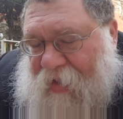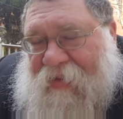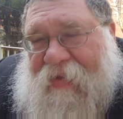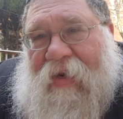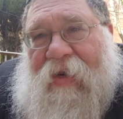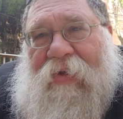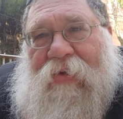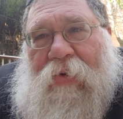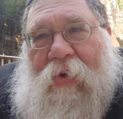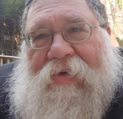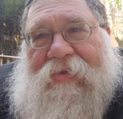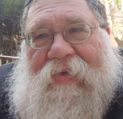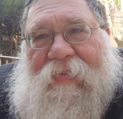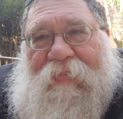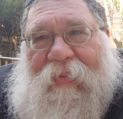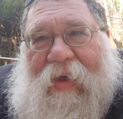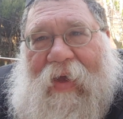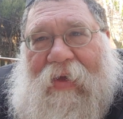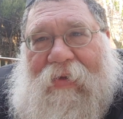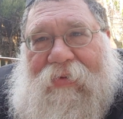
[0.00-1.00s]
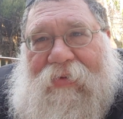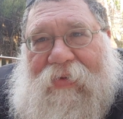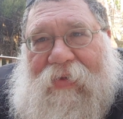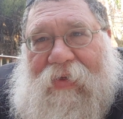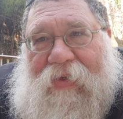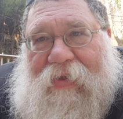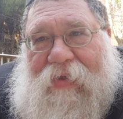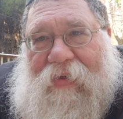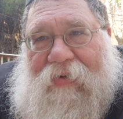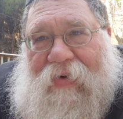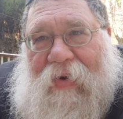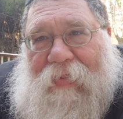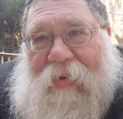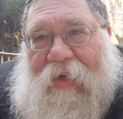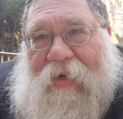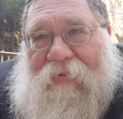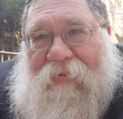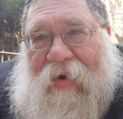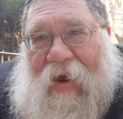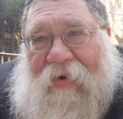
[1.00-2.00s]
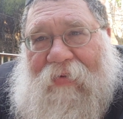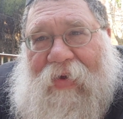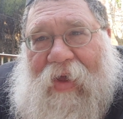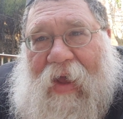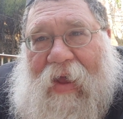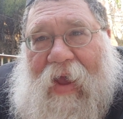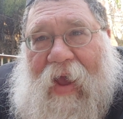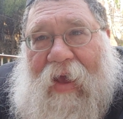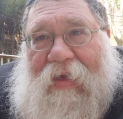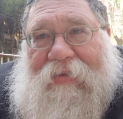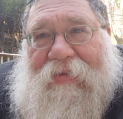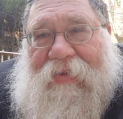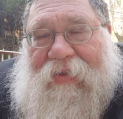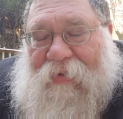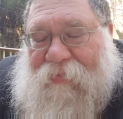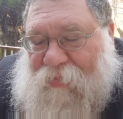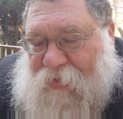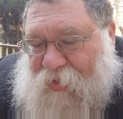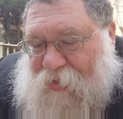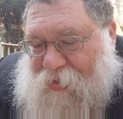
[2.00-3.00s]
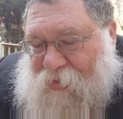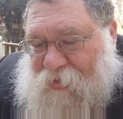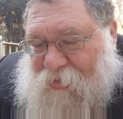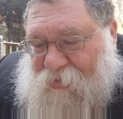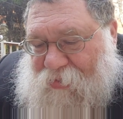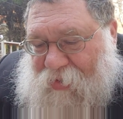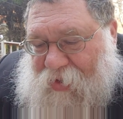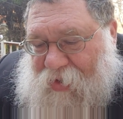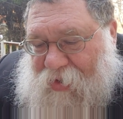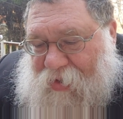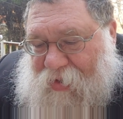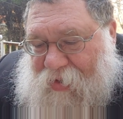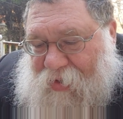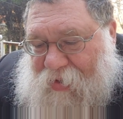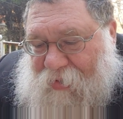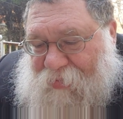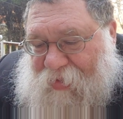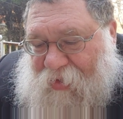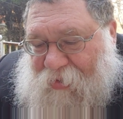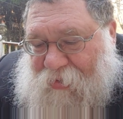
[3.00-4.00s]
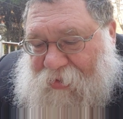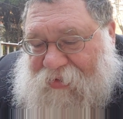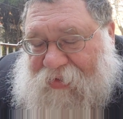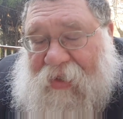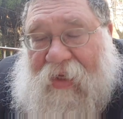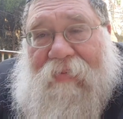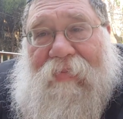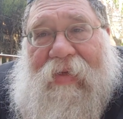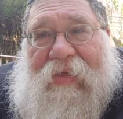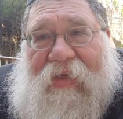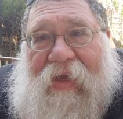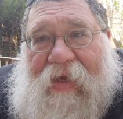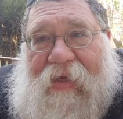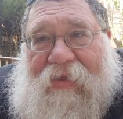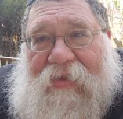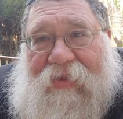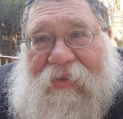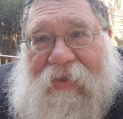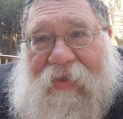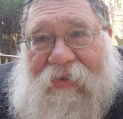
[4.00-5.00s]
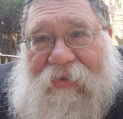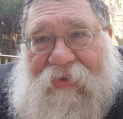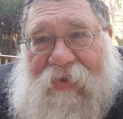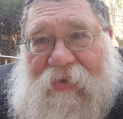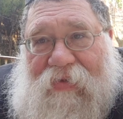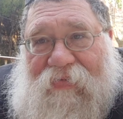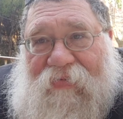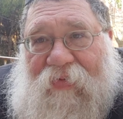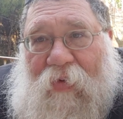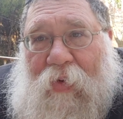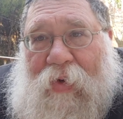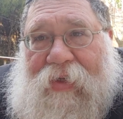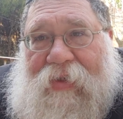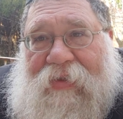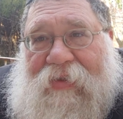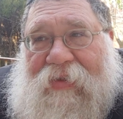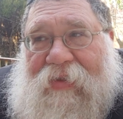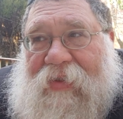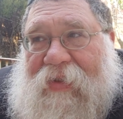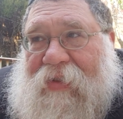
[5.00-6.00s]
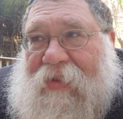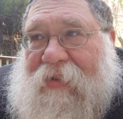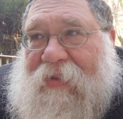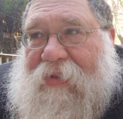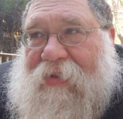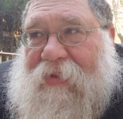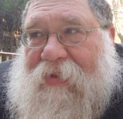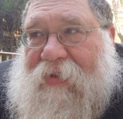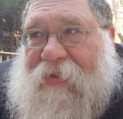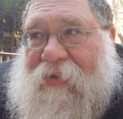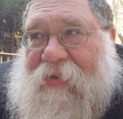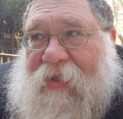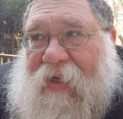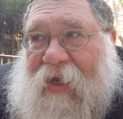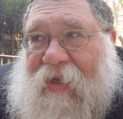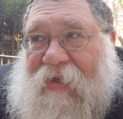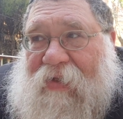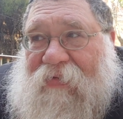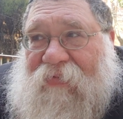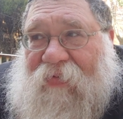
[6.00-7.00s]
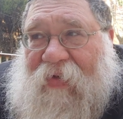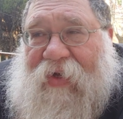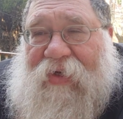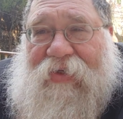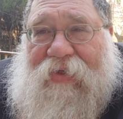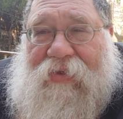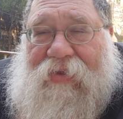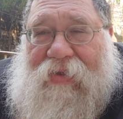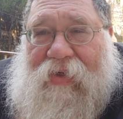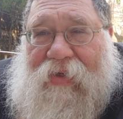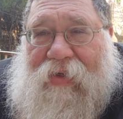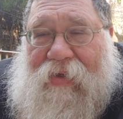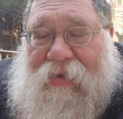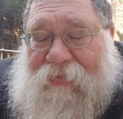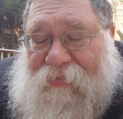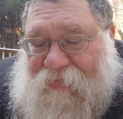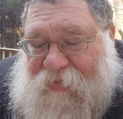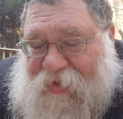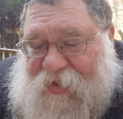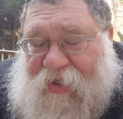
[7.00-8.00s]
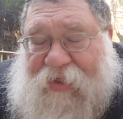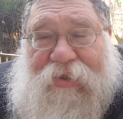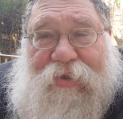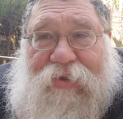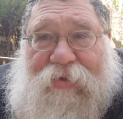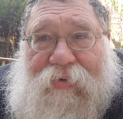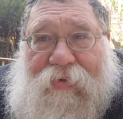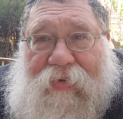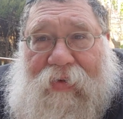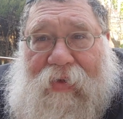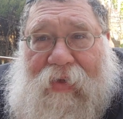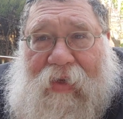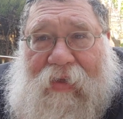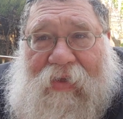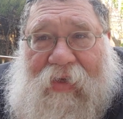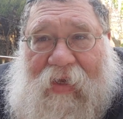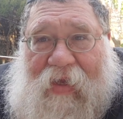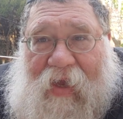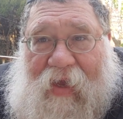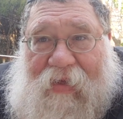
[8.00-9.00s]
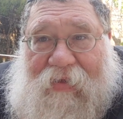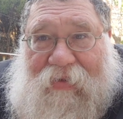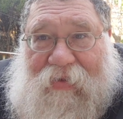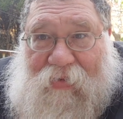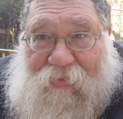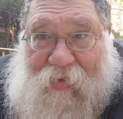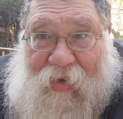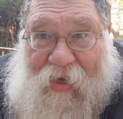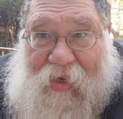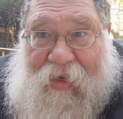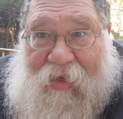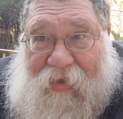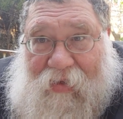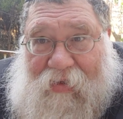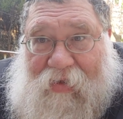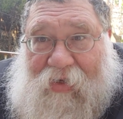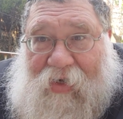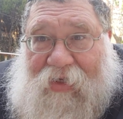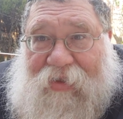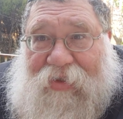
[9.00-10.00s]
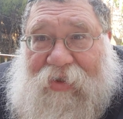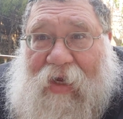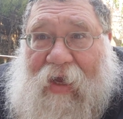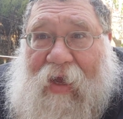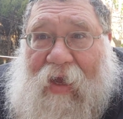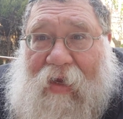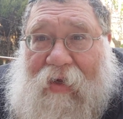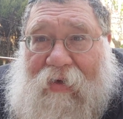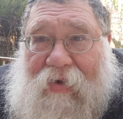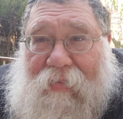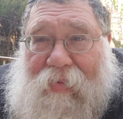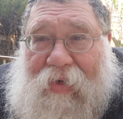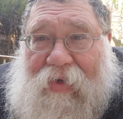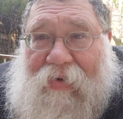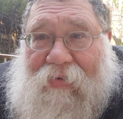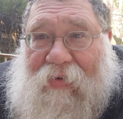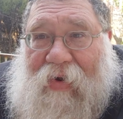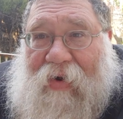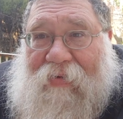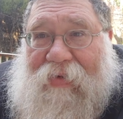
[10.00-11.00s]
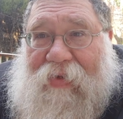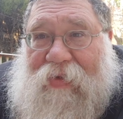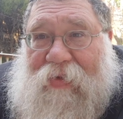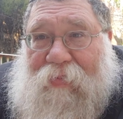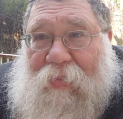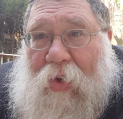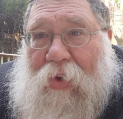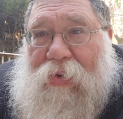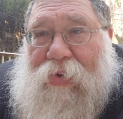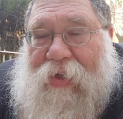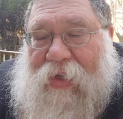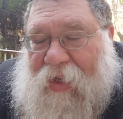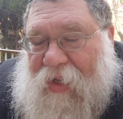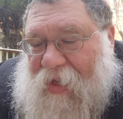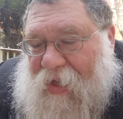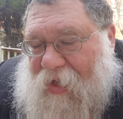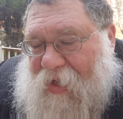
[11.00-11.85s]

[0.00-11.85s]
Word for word: Then he talks about uh, Rabbi Garari. I ask him, you know, uh, because he imitates his, his voice and his facial uh, gesture indicates the way the Rashag, Rabbi Garari, spoke.